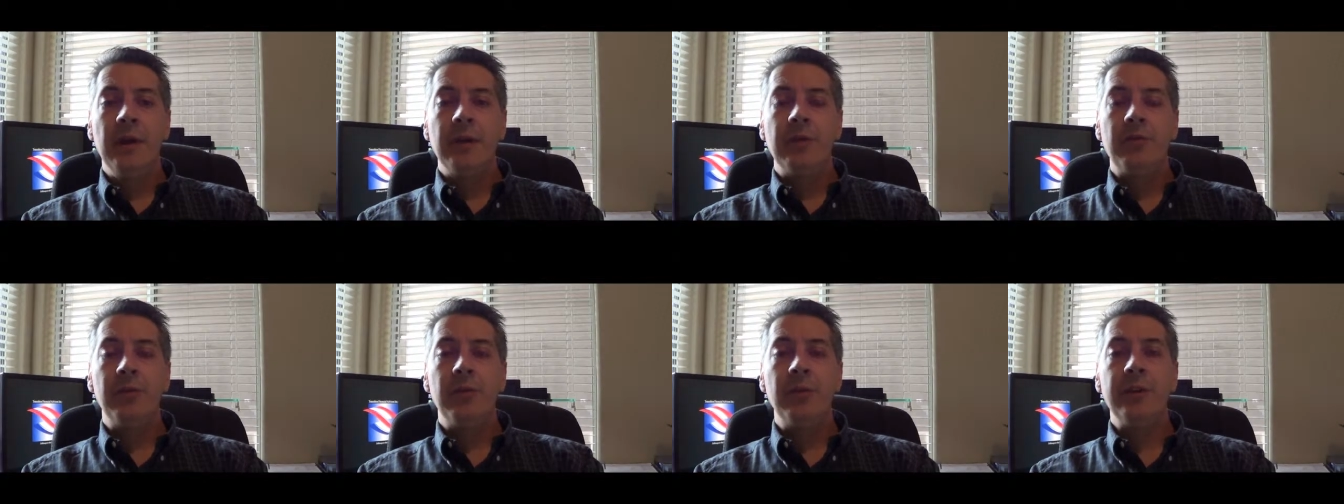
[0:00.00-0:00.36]

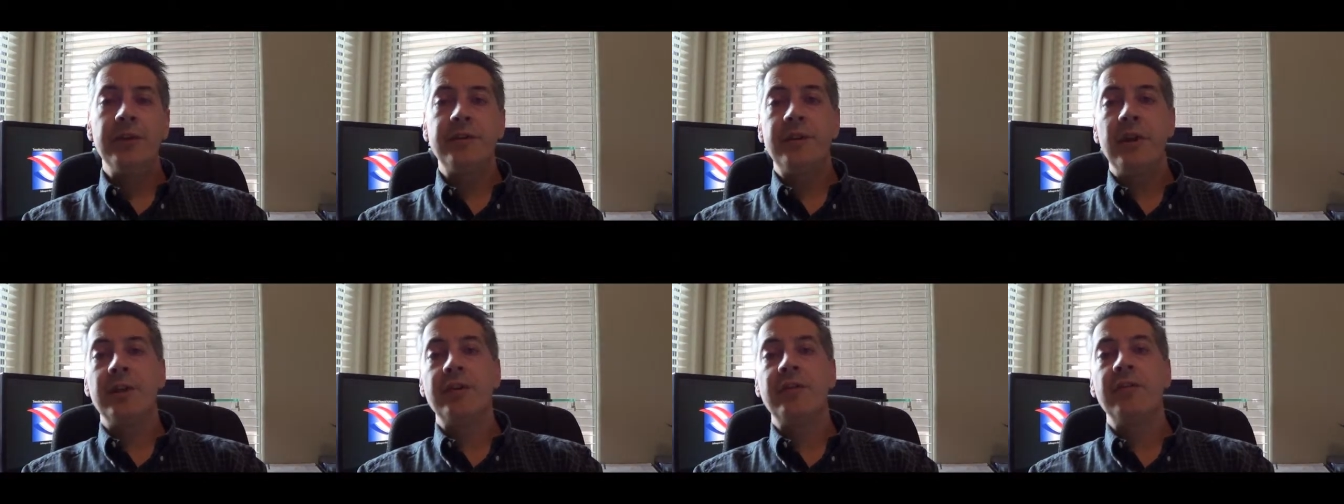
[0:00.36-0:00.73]
The
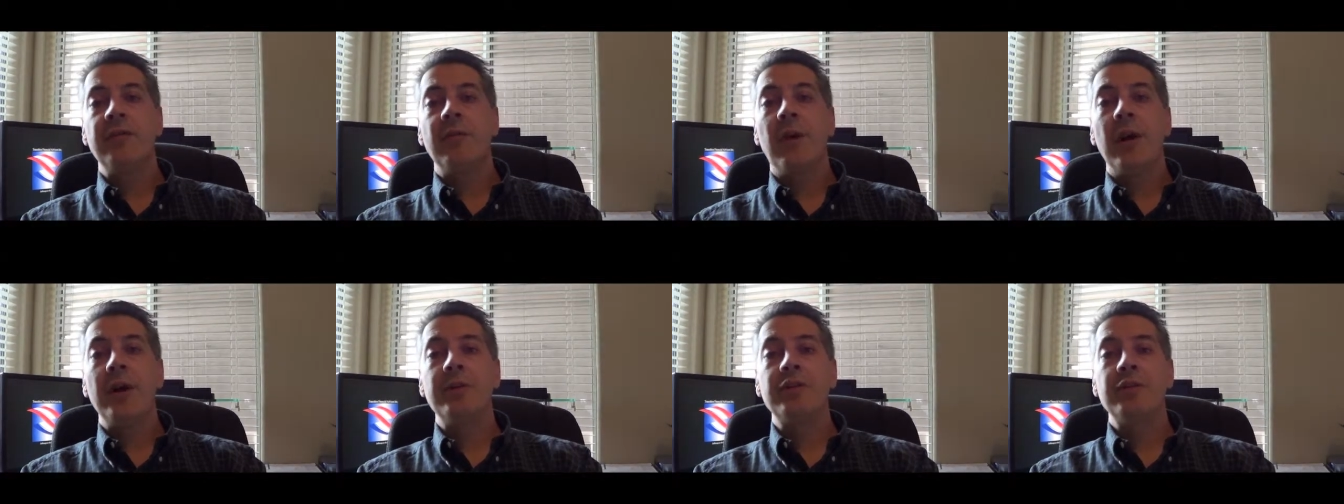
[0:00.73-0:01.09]
realization
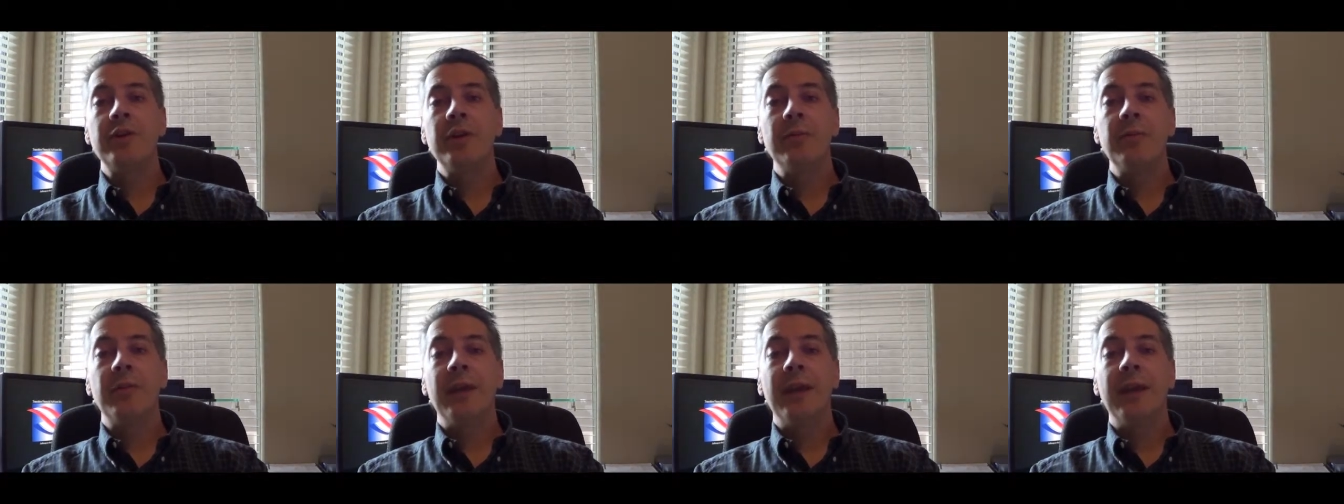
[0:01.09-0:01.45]
of my
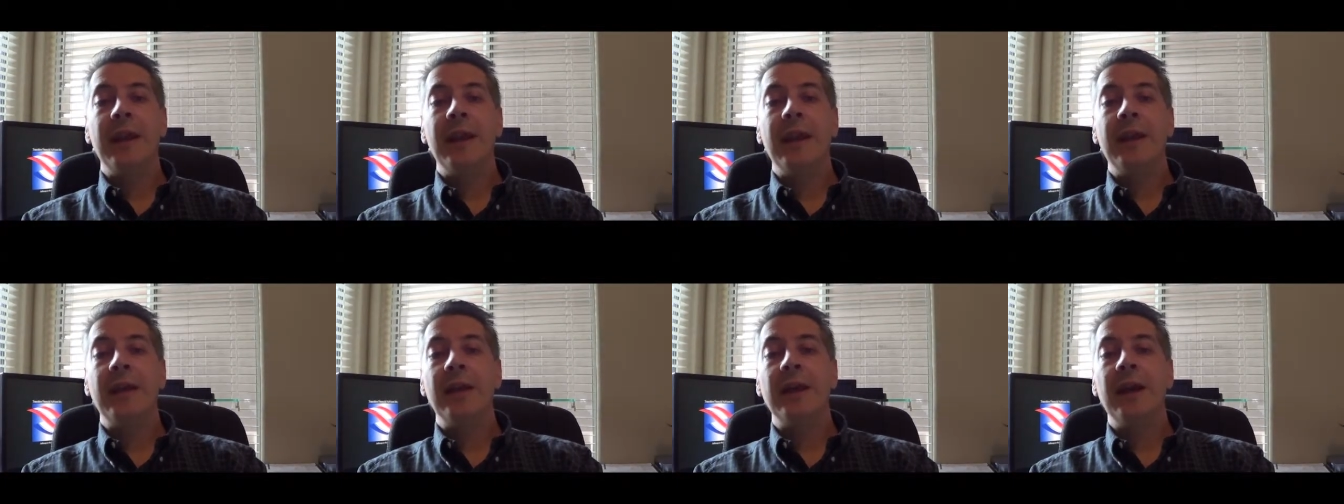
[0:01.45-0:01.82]
dream
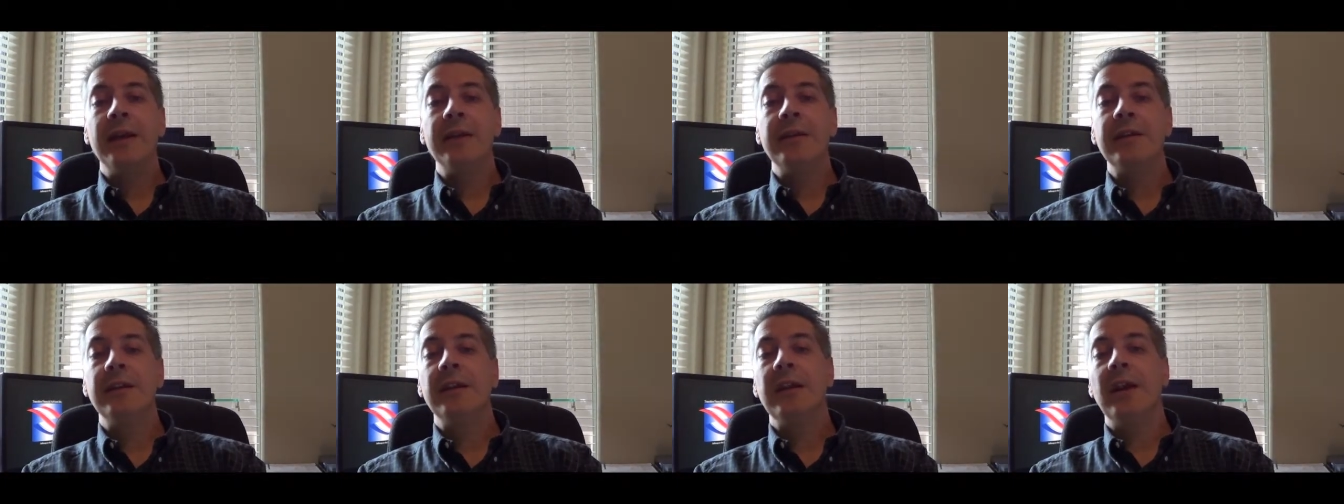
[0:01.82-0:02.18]
began in
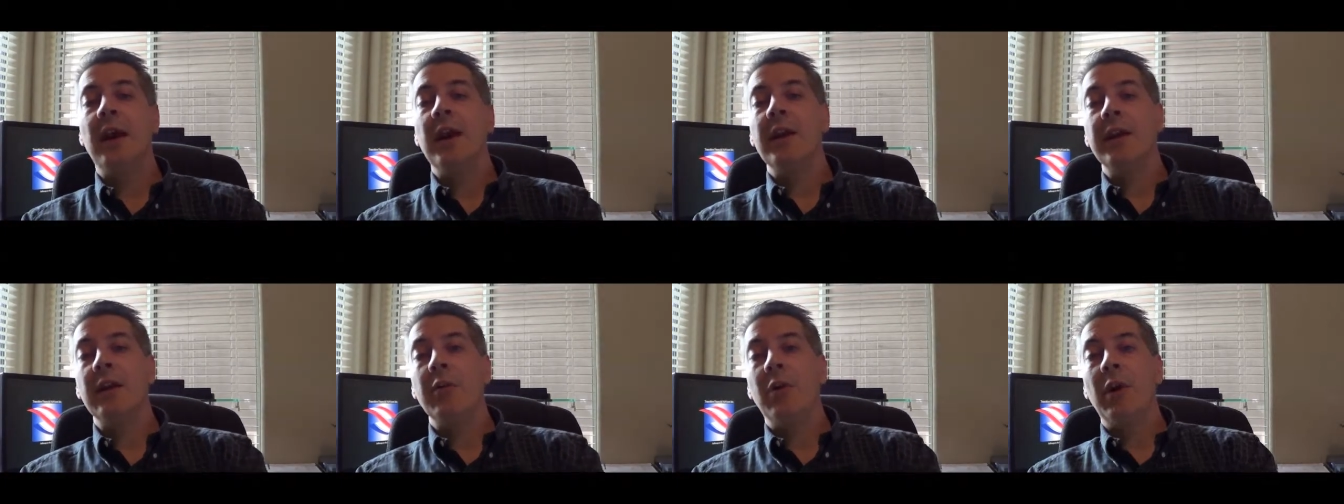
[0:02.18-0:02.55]
1990